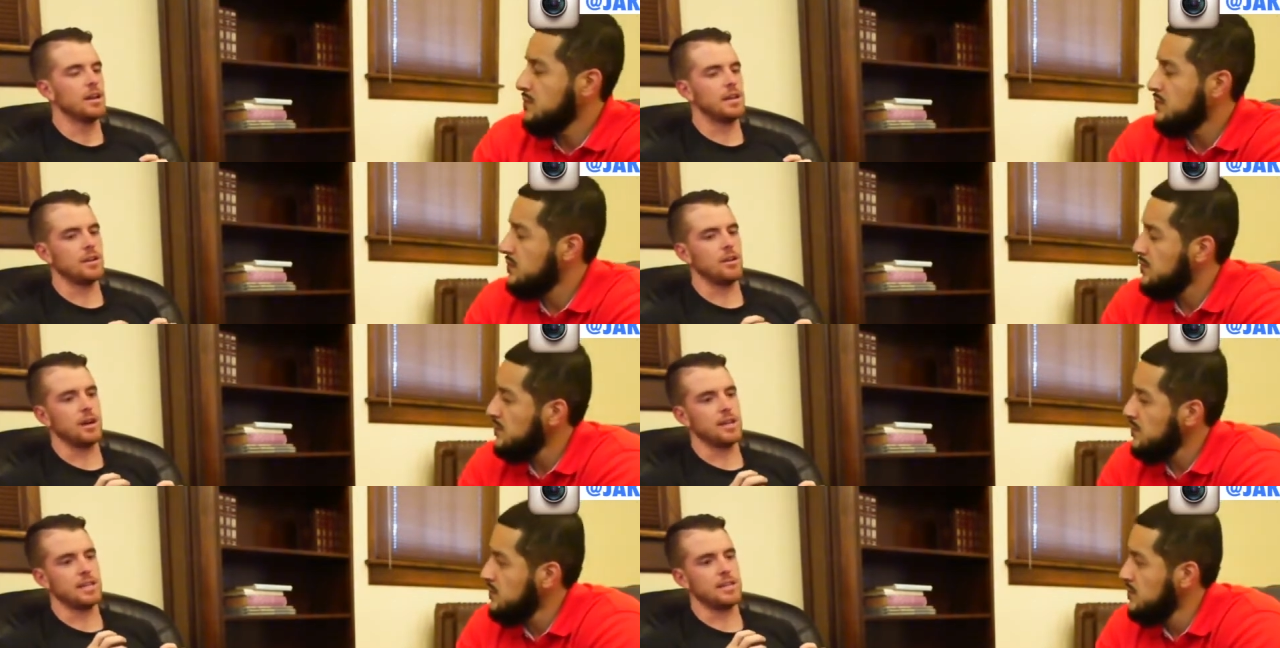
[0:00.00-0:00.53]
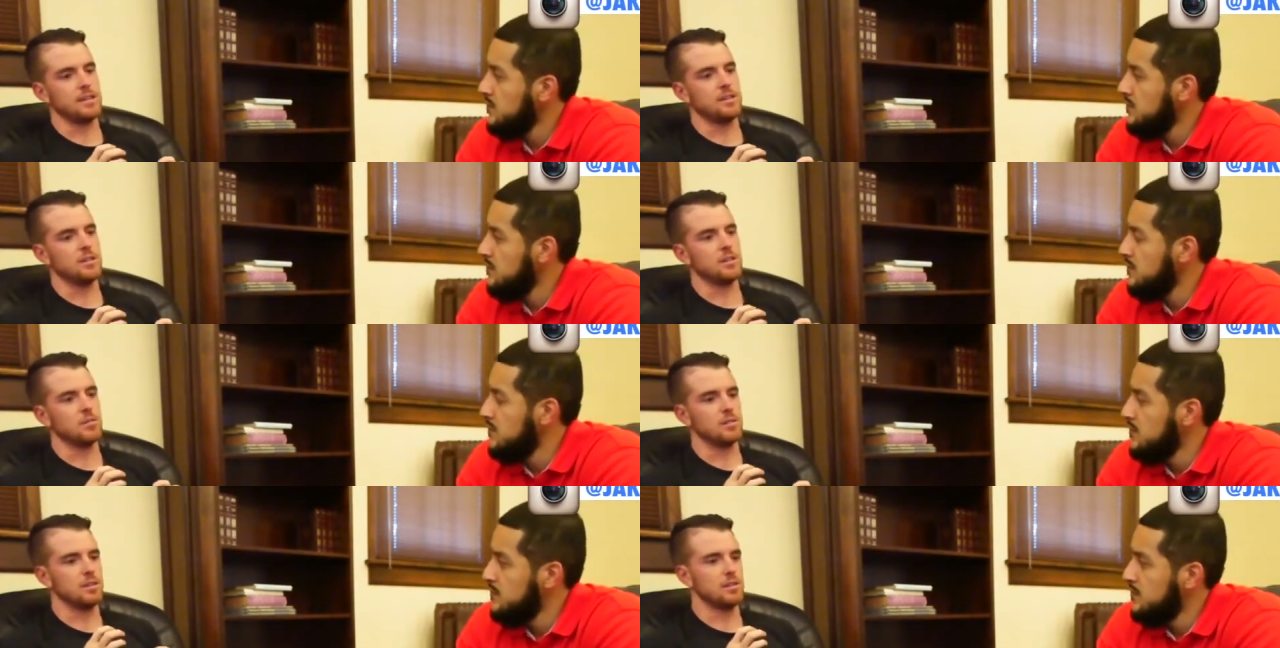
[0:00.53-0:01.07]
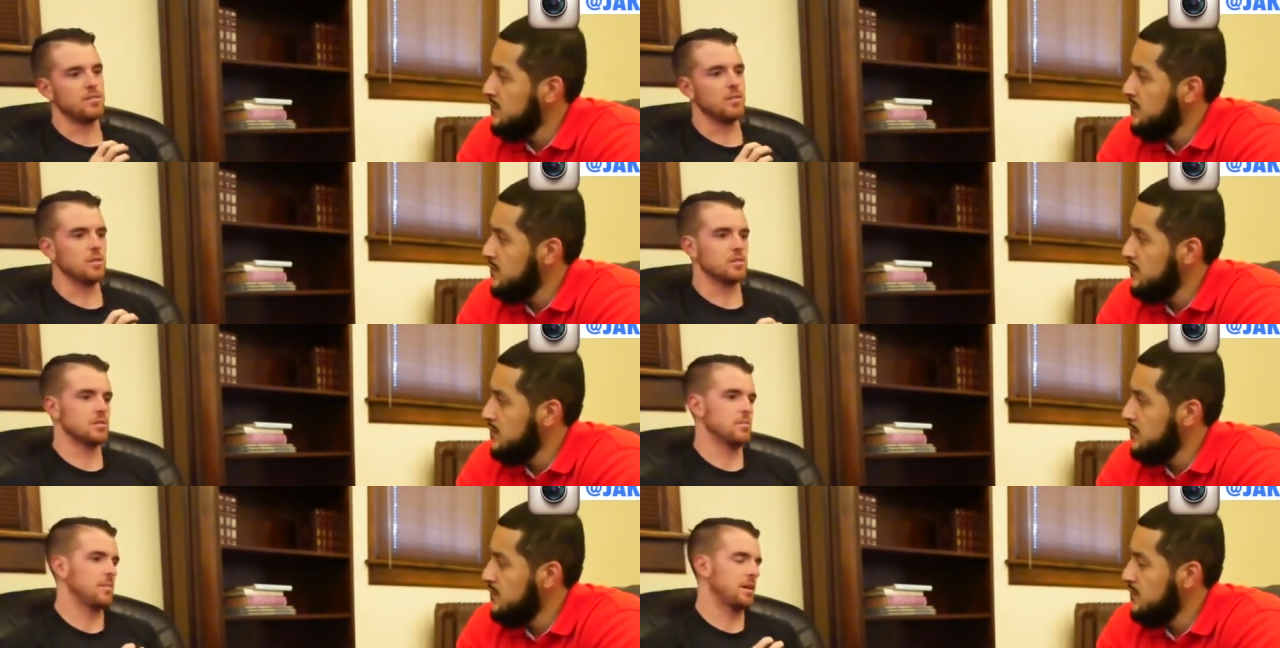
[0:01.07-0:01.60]
Speaker 1: you know, I need to really
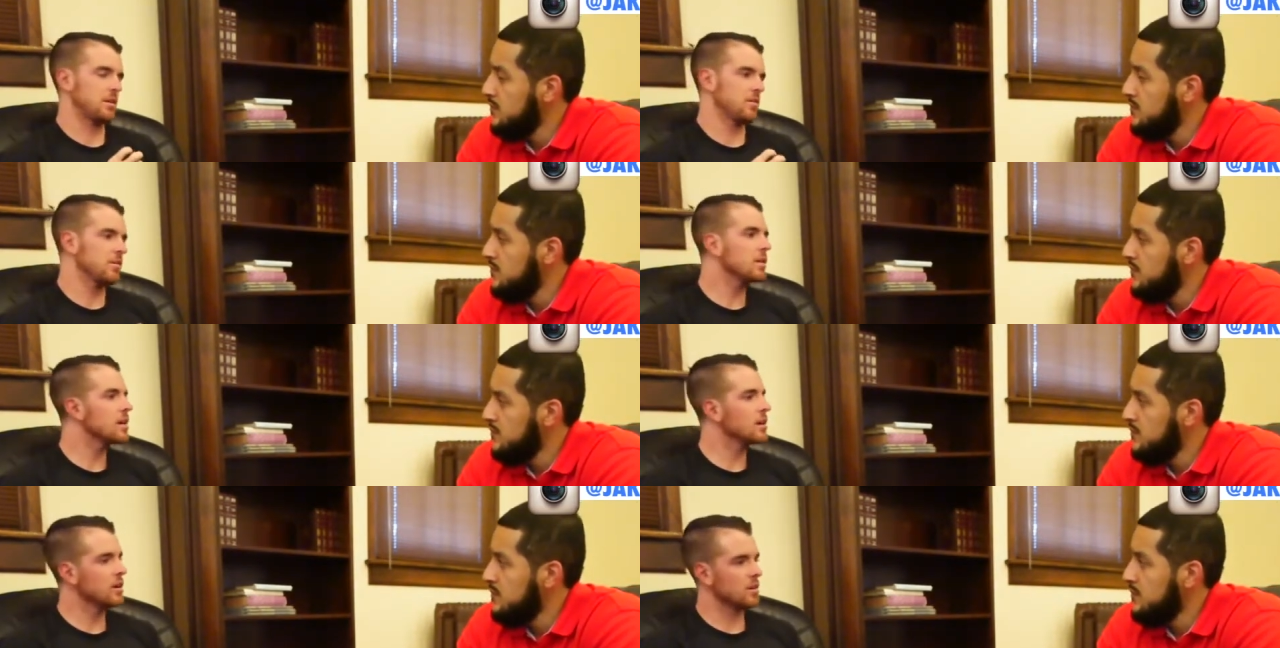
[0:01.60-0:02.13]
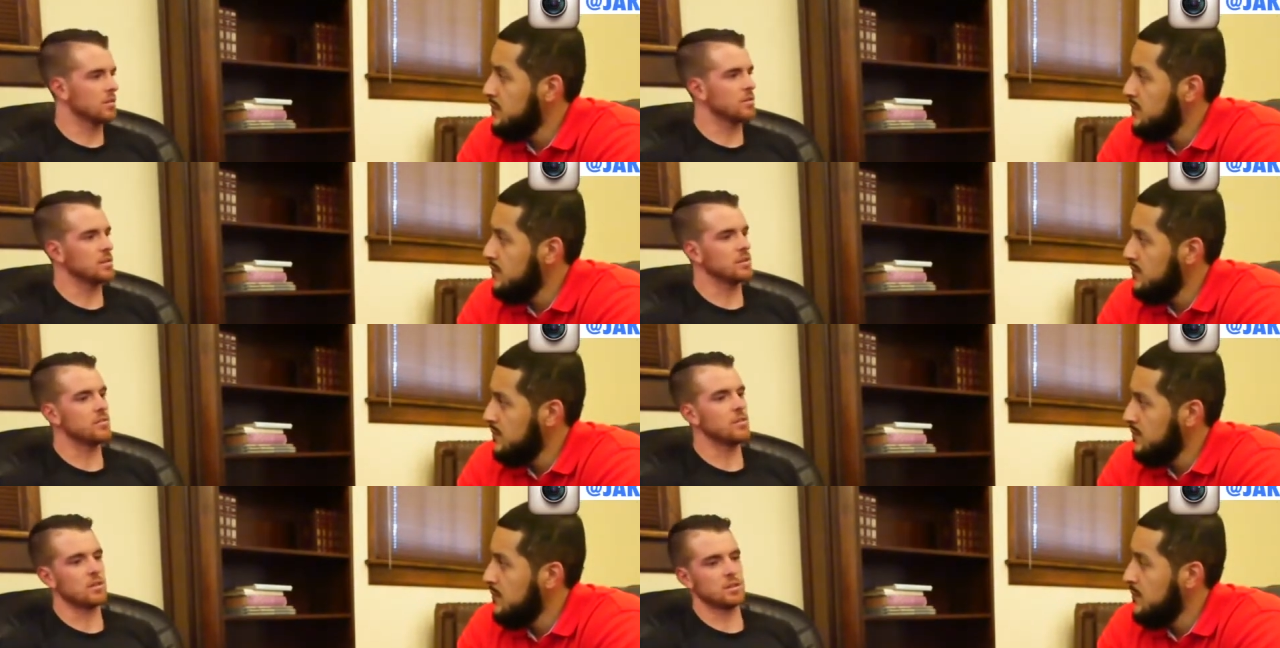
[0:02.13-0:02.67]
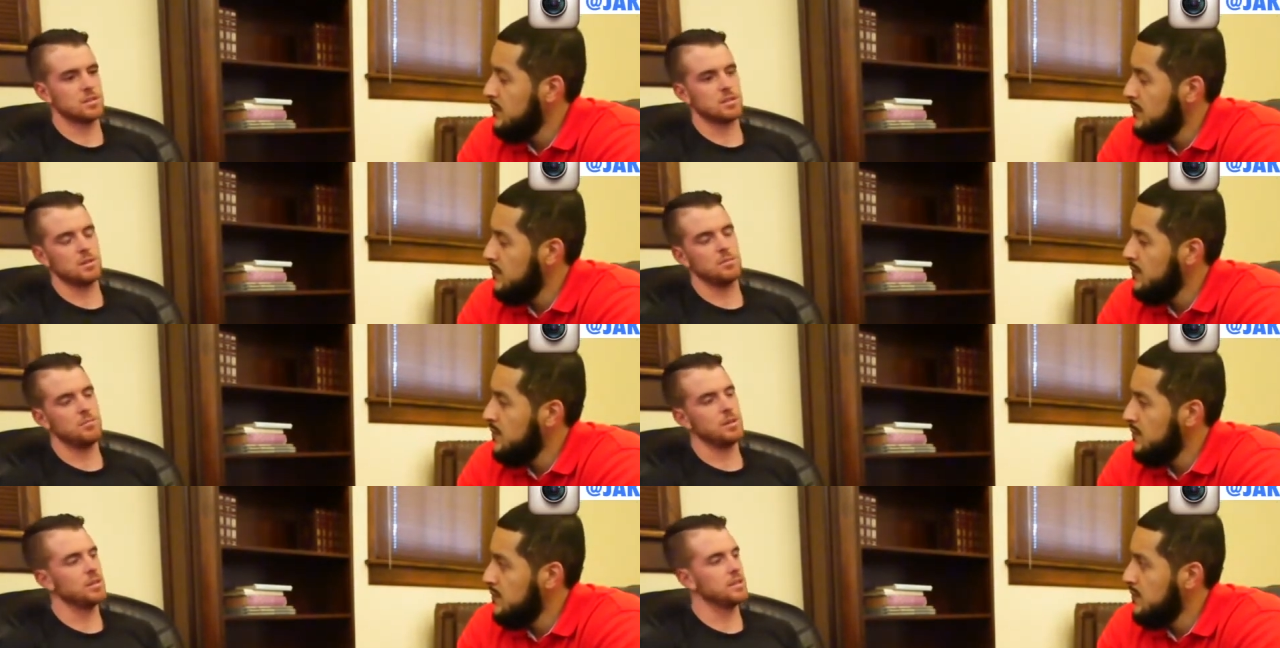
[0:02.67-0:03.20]
focus on my career, or really focus
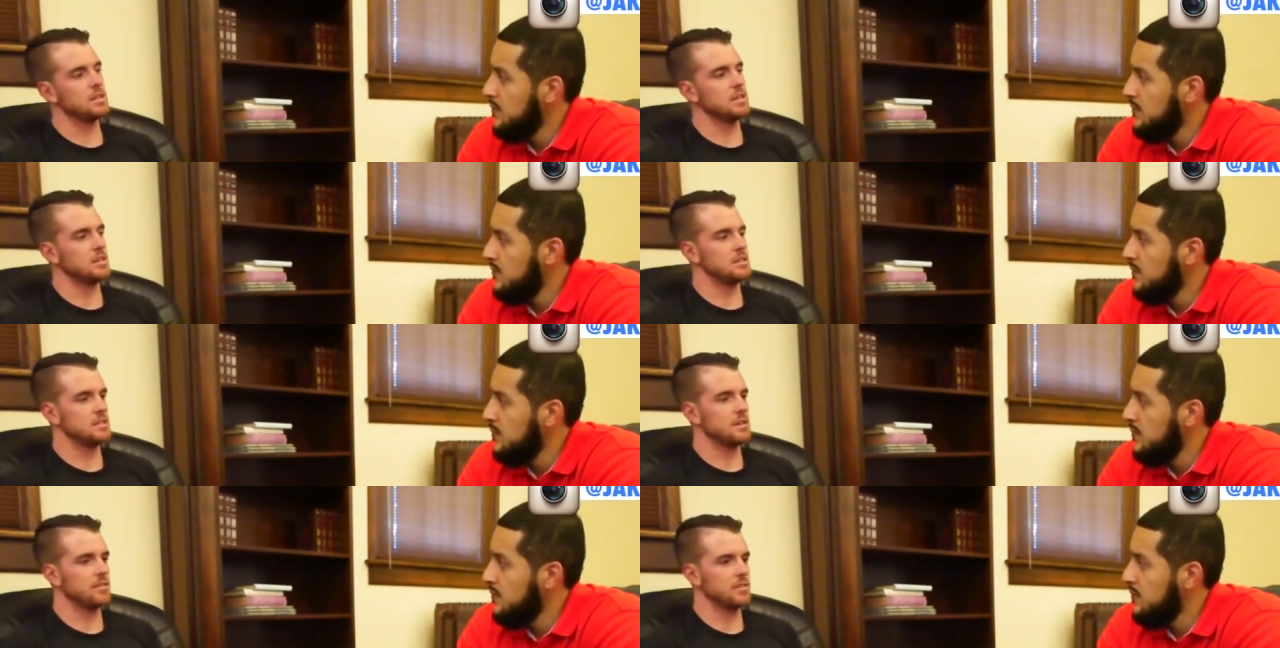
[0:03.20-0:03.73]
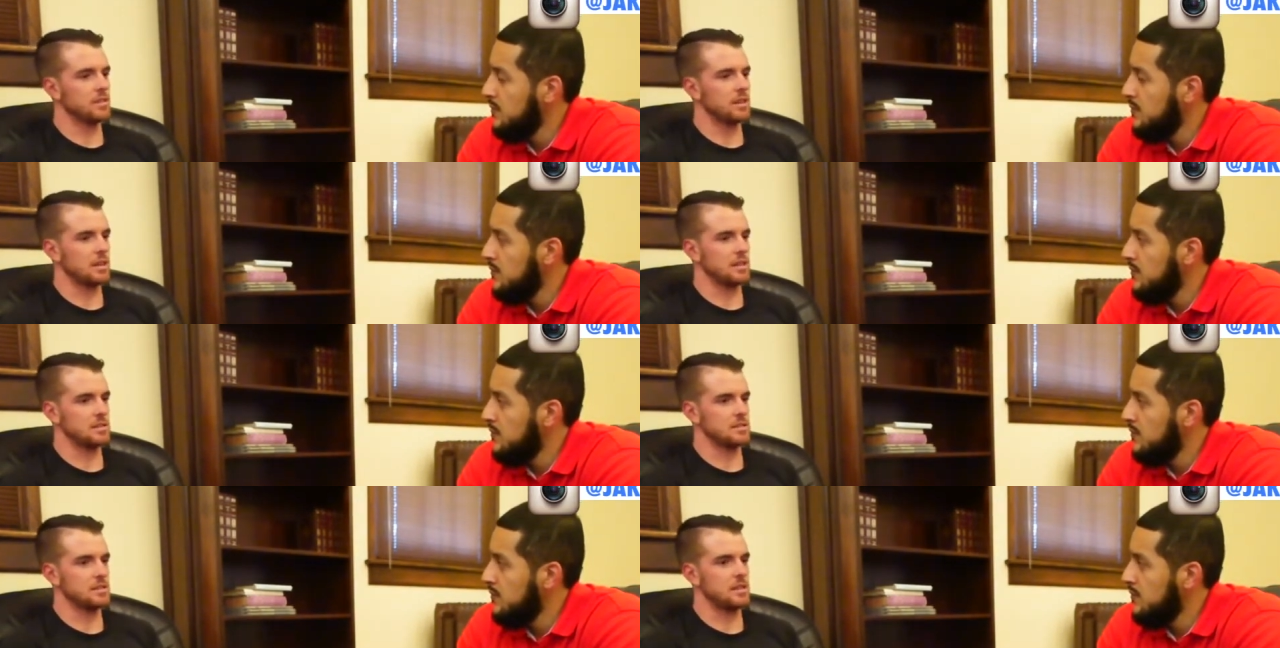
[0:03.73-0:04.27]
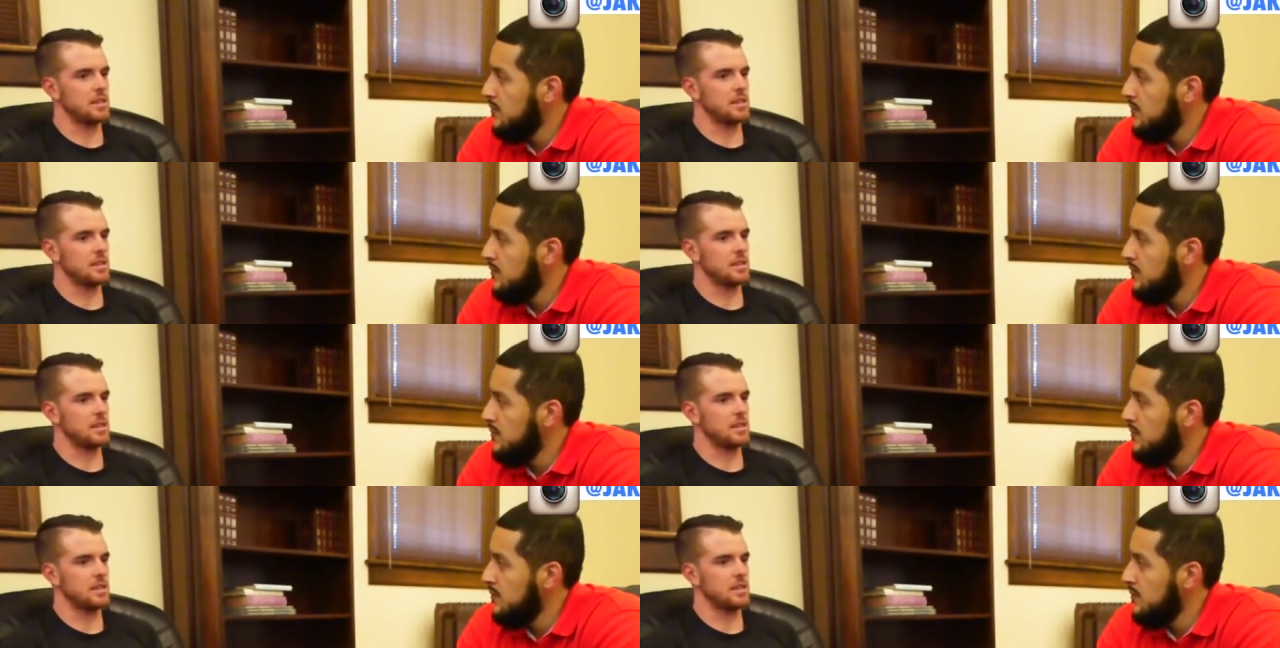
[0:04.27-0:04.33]
on building these different things.